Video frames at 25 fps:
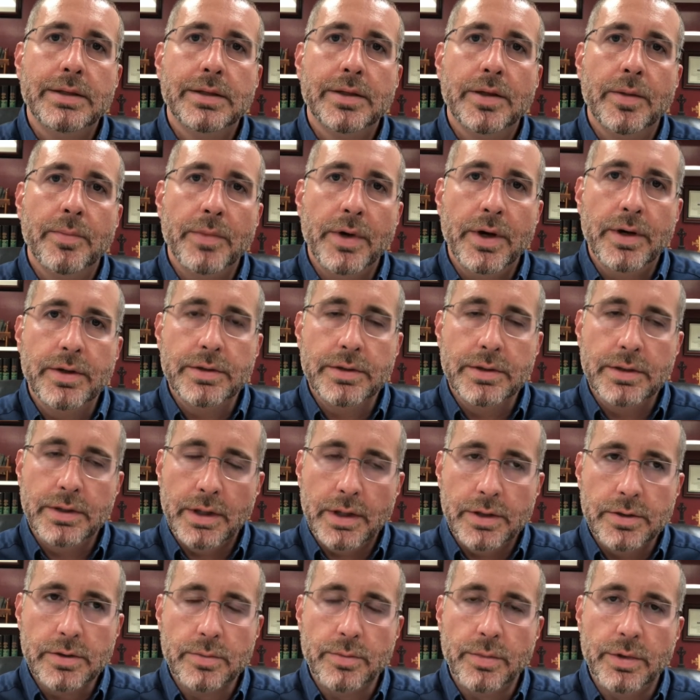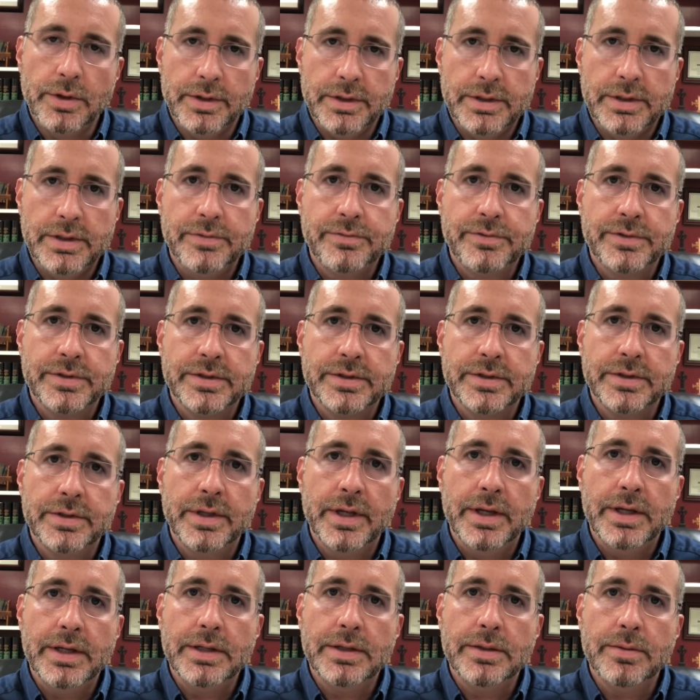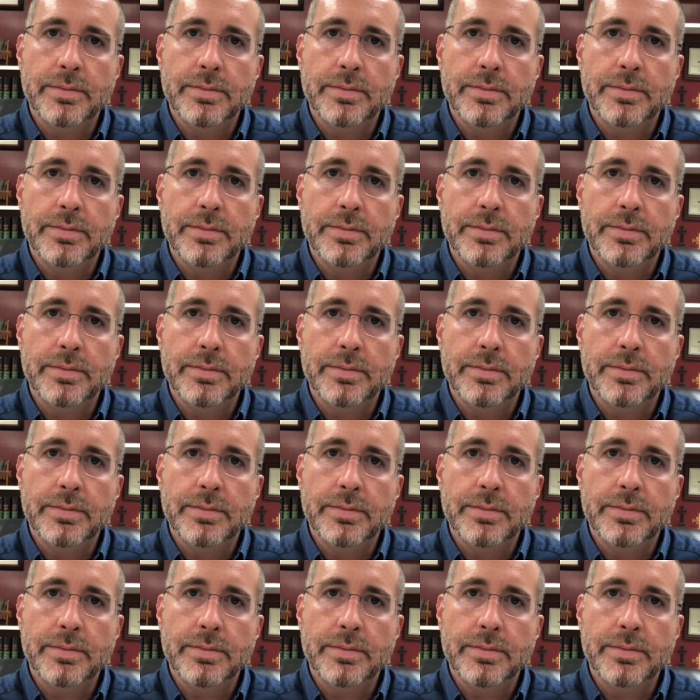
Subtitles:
among other beliefs, they